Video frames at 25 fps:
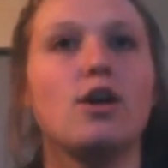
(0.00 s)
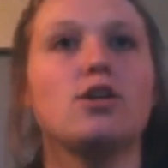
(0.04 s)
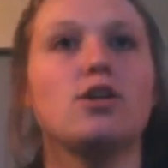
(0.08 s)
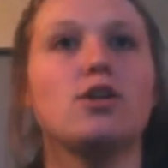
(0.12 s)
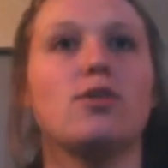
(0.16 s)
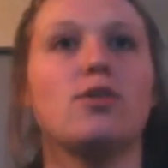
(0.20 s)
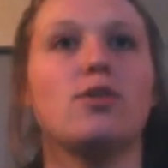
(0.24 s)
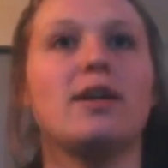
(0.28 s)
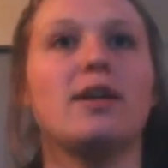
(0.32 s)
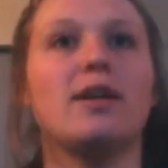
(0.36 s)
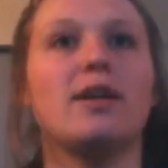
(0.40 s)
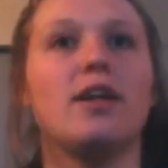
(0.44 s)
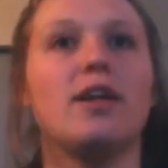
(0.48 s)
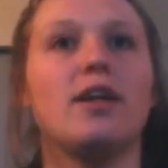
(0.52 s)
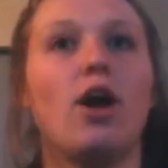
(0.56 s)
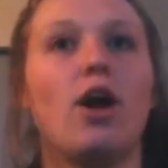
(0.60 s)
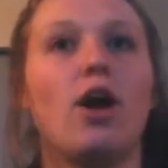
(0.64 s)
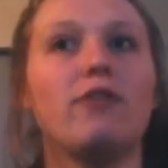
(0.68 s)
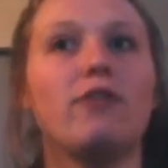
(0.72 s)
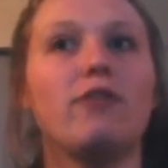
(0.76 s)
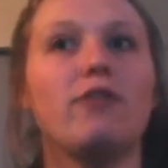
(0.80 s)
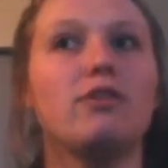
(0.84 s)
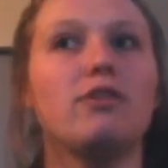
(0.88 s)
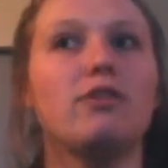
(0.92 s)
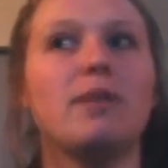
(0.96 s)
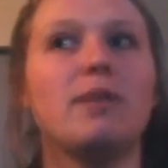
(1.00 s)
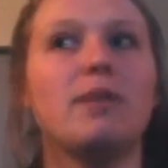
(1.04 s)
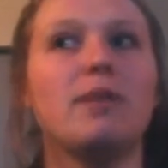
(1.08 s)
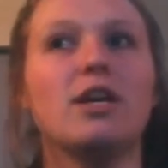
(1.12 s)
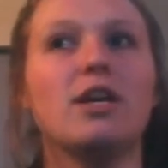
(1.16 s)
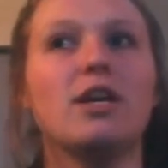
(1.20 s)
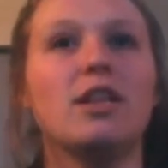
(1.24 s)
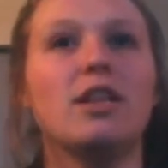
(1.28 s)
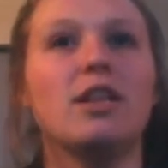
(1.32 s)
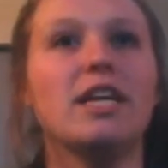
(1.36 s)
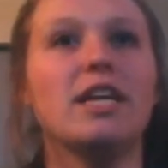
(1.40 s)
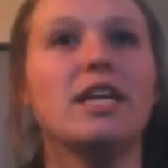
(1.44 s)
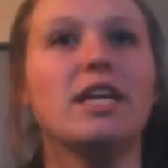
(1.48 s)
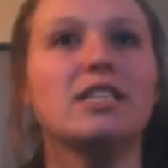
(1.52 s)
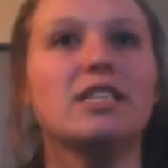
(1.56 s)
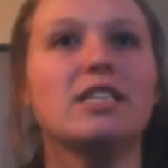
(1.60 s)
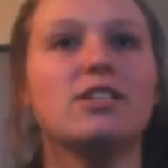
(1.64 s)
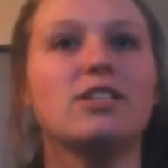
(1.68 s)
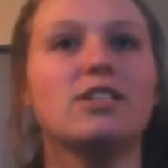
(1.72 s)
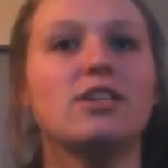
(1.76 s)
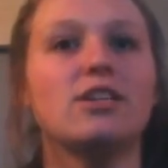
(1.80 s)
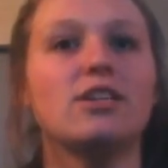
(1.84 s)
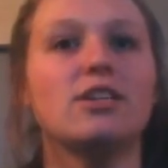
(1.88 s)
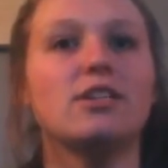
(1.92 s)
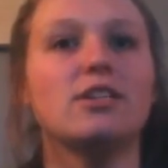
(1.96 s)
So I need all of you to be good
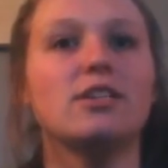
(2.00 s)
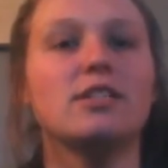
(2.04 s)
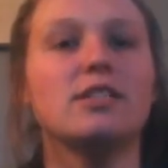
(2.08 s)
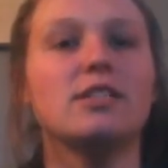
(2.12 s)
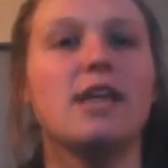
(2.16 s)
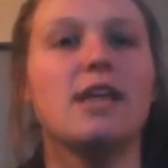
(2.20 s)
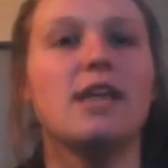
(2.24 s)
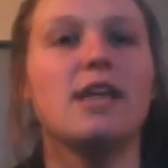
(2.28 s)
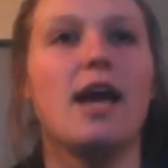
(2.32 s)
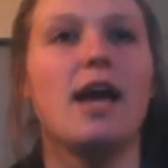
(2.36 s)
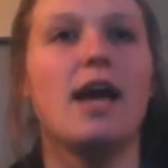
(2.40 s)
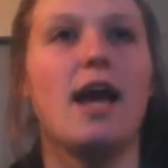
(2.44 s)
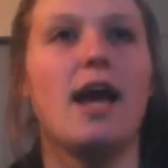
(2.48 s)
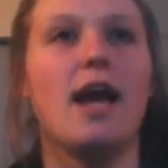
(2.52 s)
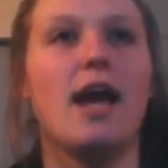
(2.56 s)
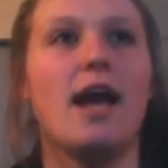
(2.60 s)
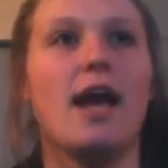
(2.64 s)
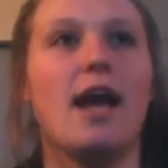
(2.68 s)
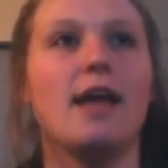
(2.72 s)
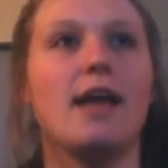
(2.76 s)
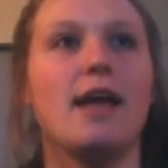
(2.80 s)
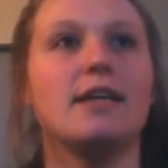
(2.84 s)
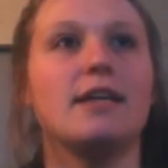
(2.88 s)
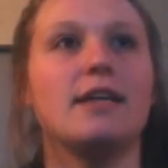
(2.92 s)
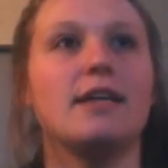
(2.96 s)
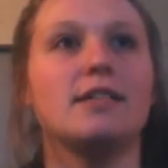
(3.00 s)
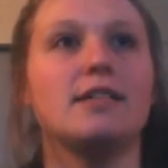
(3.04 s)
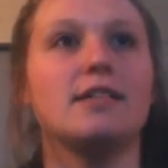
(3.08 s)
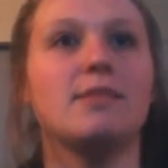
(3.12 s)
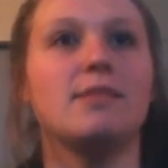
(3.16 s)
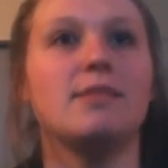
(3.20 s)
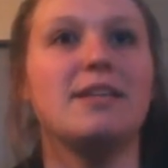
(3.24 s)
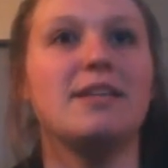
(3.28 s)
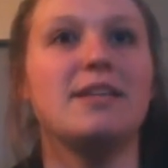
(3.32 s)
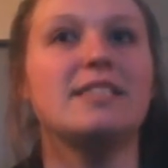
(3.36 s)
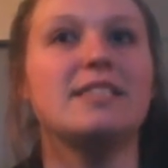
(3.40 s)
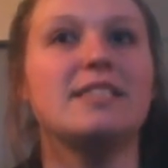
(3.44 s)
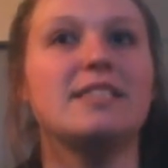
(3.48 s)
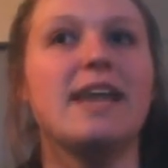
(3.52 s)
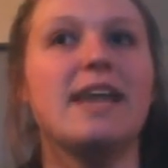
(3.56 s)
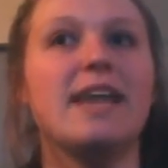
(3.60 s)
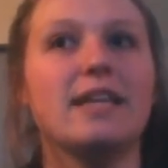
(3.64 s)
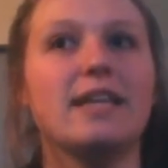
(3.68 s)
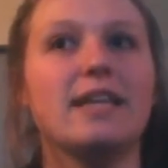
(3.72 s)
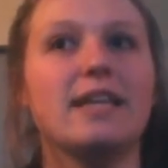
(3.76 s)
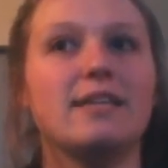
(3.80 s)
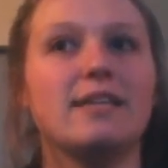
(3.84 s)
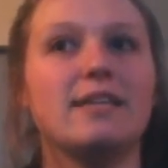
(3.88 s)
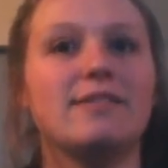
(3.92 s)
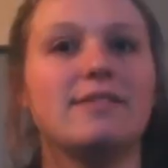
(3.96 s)
listeners and to be
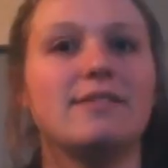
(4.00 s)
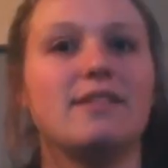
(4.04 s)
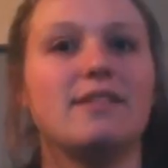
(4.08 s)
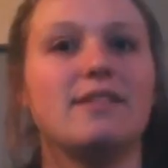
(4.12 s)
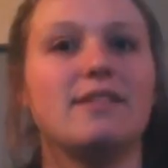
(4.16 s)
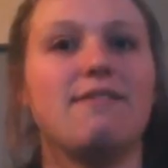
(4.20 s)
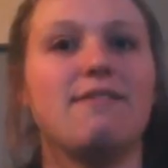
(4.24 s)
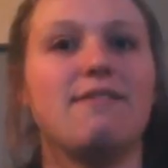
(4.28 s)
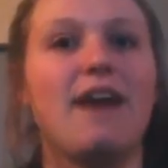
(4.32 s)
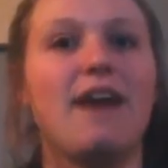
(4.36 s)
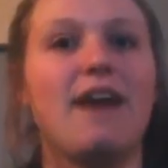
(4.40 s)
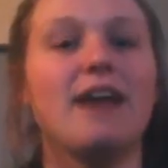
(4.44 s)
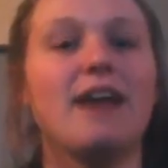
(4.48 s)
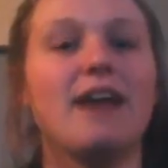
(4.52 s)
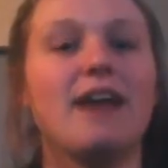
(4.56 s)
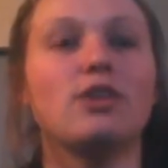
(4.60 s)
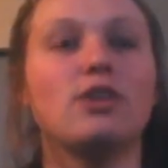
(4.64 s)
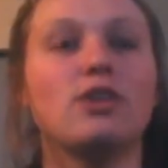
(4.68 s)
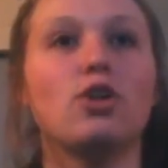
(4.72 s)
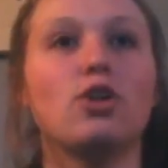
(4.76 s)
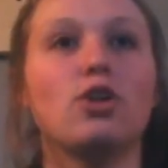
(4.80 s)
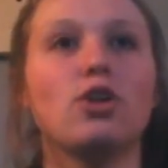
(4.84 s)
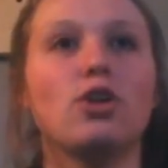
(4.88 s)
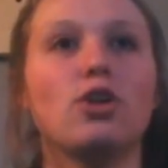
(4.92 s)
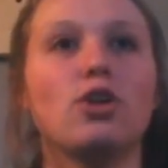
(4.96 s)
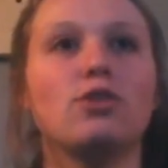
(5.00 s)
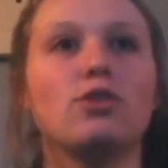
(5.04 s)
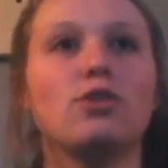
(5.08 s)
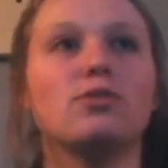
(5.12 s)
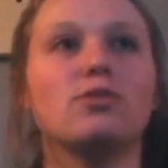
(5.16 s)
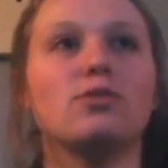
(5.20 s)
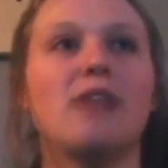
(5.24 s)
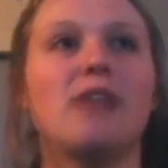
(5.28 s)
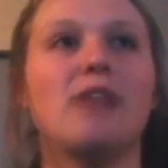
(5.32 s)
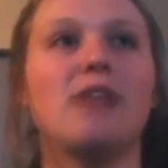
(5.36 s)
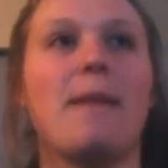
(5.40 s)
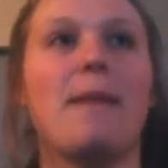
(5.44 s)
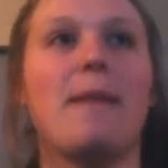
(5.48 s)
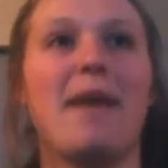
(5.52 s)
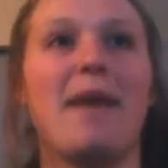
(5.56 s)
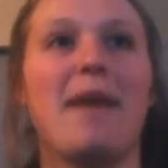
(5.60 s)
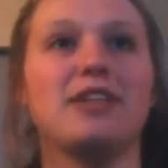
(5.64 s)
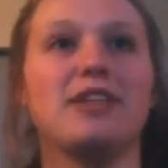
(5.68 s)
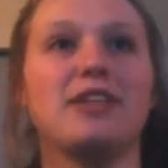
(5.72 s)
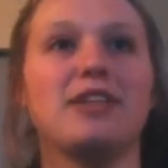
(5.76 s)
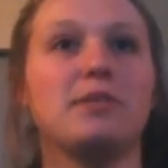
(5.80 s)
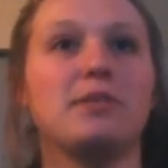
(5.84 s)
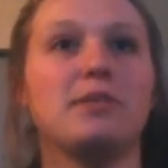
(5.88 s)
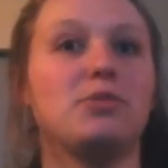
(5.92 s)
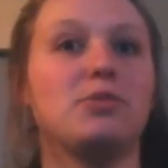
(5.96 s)
detectives to find clues that
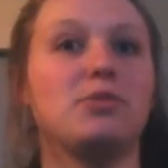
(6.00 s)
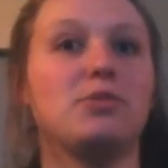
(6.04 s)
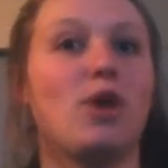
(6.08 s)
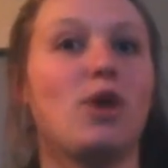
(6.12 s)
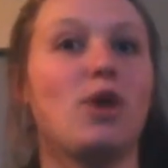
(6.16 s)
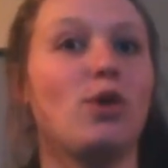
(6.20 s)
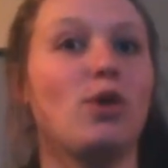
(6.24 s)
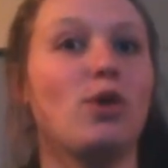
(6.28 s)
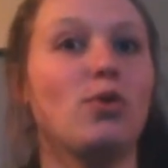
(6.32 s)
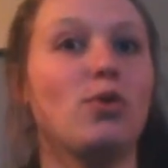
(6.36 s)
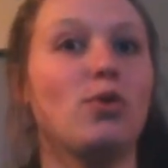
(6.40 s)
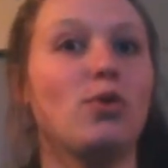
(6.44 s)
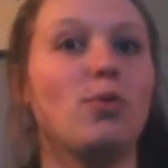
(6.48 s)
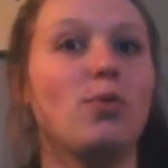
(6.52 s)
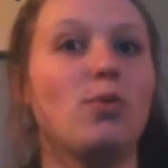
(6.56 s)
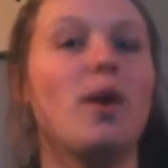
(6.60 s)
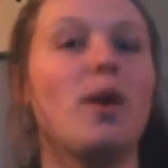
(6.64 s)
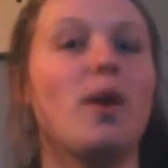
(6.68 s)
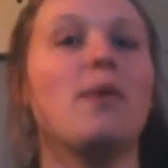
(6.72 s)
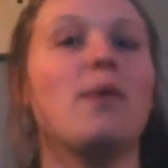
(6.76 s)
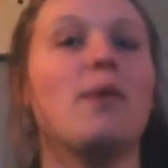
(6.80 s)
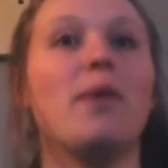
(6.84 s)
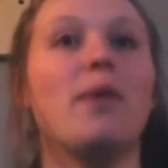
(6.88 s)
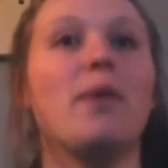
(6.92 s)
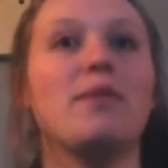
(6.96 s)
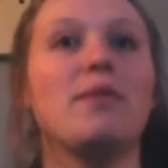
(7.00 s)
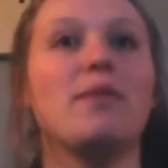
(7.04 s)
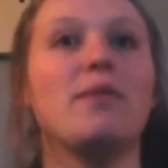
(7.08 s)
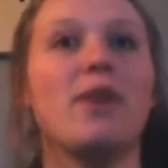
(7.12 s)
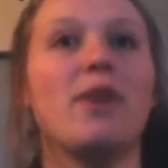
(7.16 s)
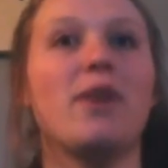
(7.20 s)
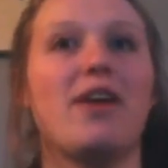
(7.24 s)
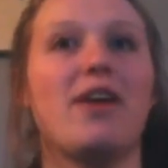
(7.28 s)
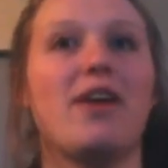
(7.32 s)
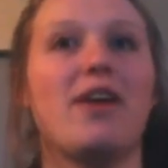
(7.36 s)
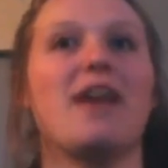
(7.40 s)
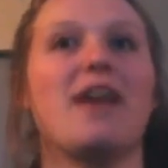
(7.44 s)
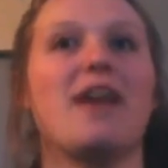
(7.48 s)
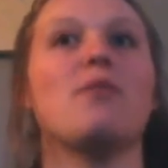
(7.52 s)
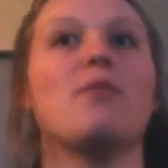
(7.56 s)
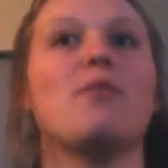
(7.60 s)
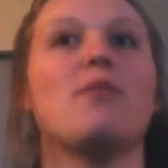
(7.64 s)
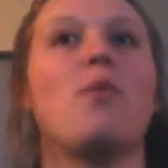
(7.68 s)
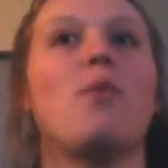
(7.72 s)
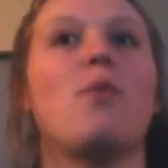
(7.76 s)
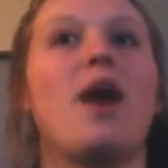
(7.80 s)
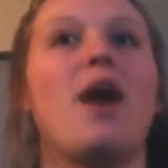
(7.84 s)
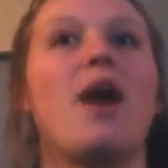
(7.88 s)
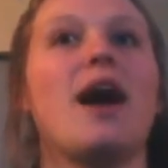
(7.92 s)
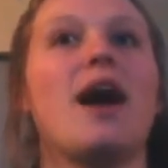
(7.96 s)
match up to our who, what, when, where, and
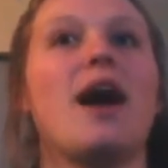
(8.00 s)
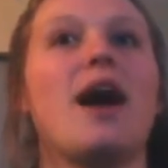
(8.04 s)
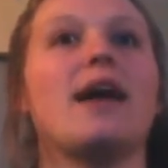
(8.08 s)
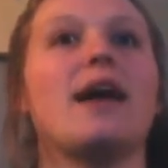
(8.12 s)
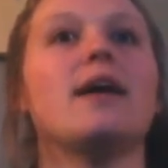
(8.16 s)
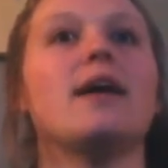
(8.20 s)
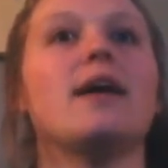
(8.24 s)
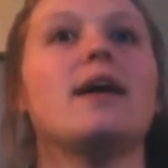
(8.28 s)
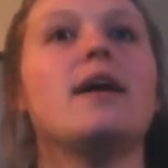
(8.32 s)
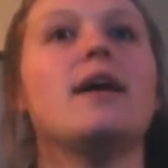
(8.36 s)
why.